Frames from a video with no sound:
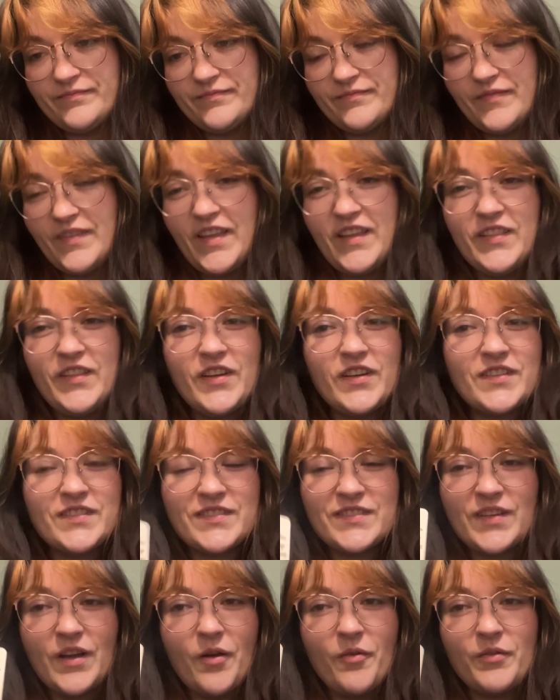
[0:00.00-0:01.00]
They look
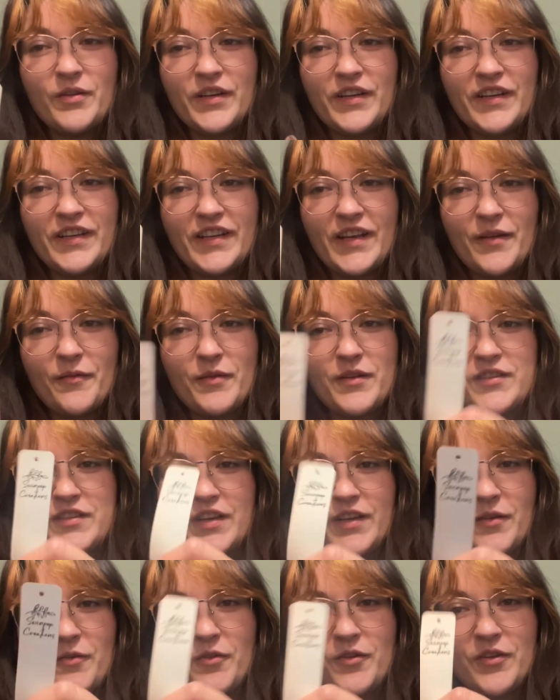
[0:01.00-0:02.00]
so good. I wish
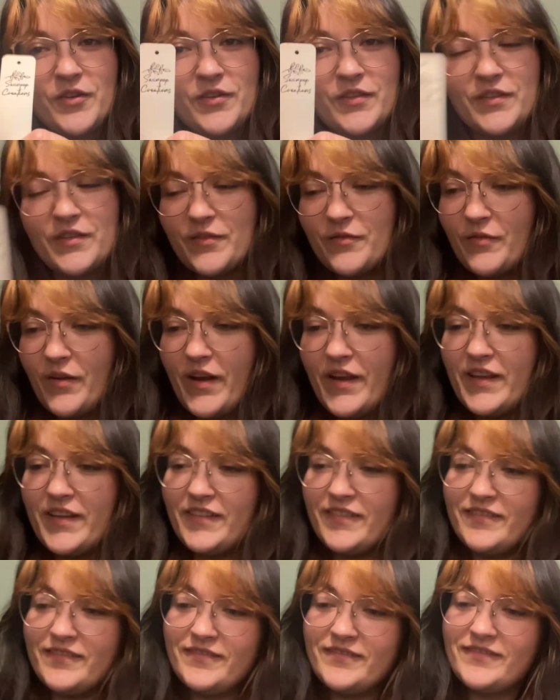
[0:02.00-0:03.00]
I ordered the
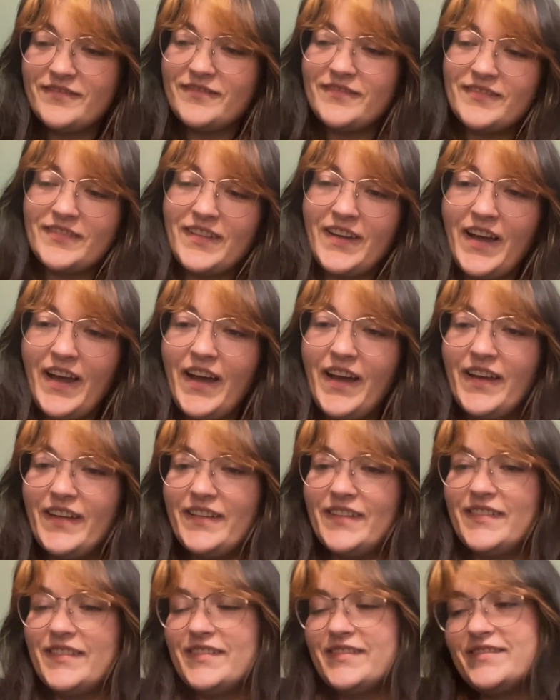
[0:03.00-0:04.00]
right
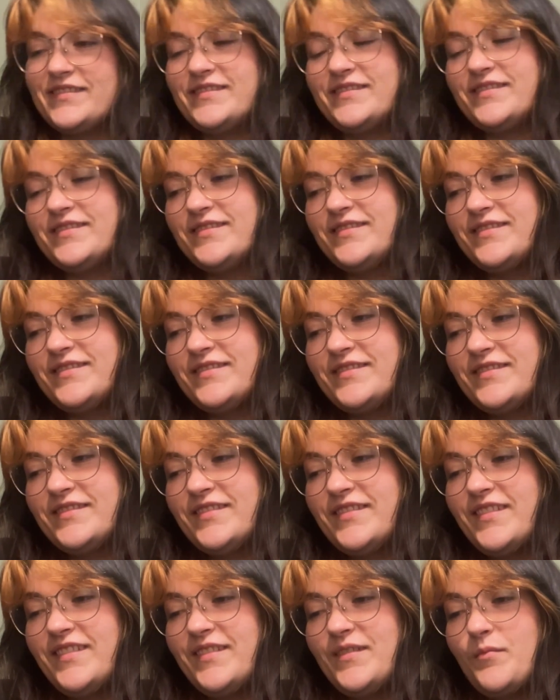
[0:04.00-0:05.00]
kind.
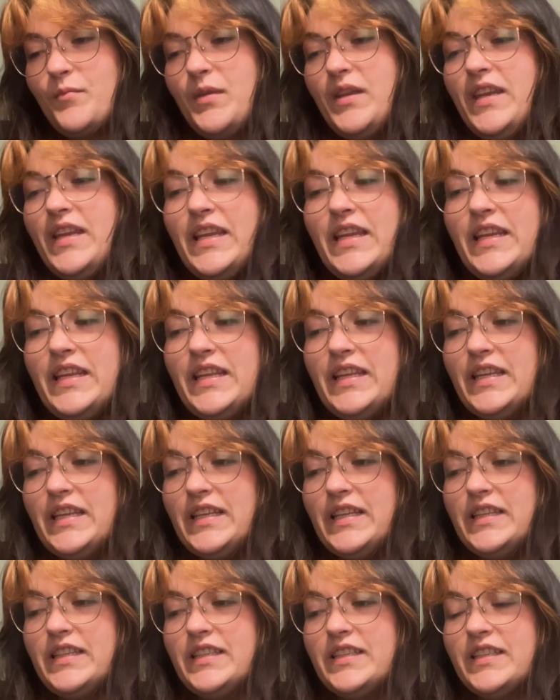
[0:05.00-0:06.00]
I'm an
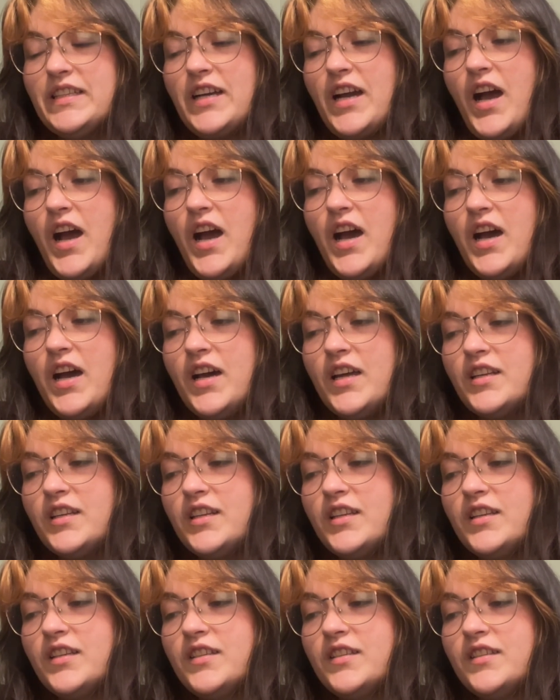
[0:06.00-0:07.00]
idiot. God.
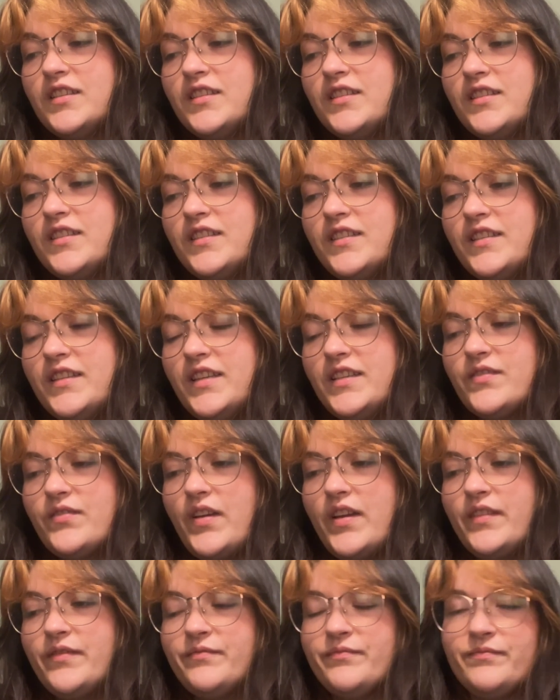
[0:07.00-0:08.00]
It's
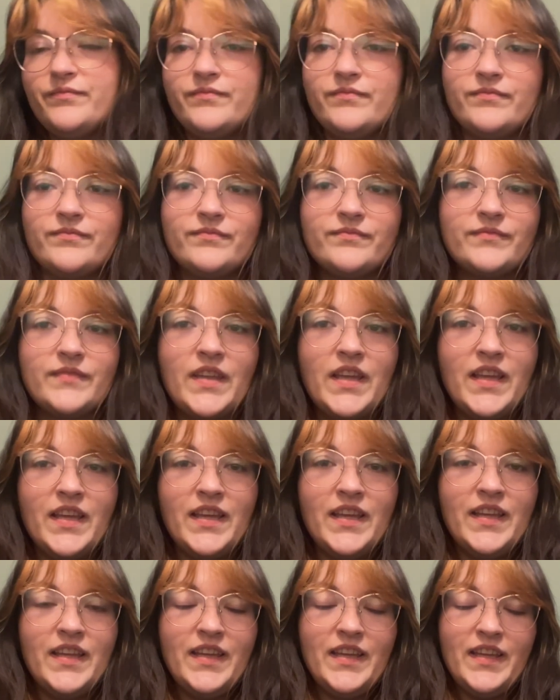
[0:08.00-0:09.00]
fine.
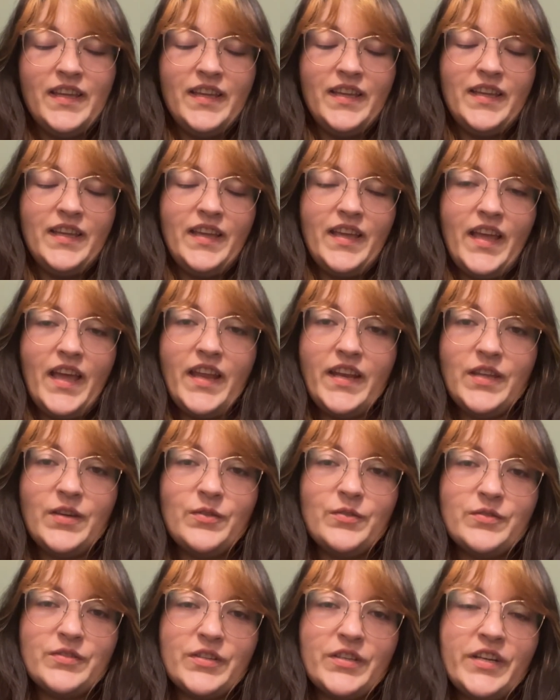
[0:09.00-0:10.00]
Any
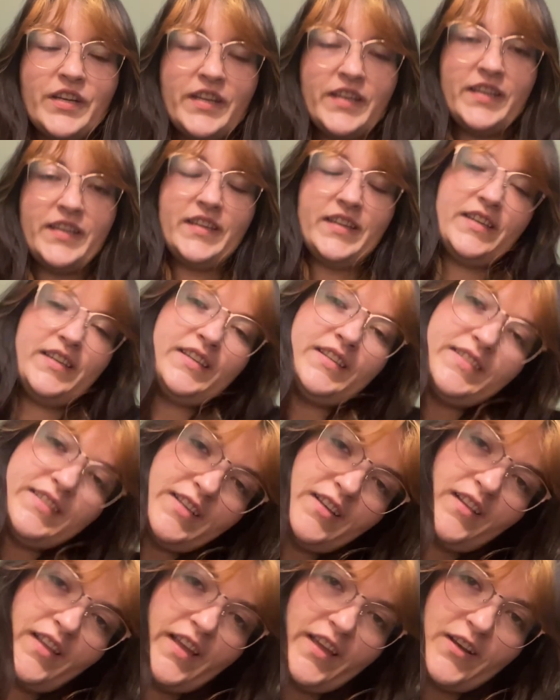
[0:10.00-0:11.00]
hooser. See
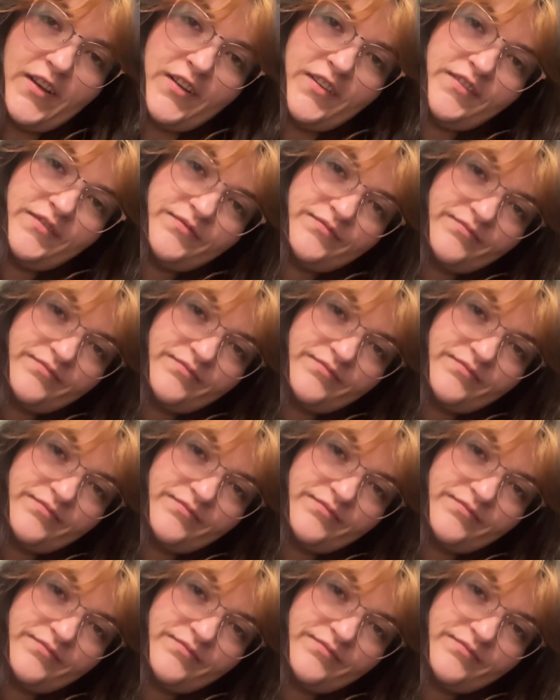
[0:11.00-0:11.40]
you later.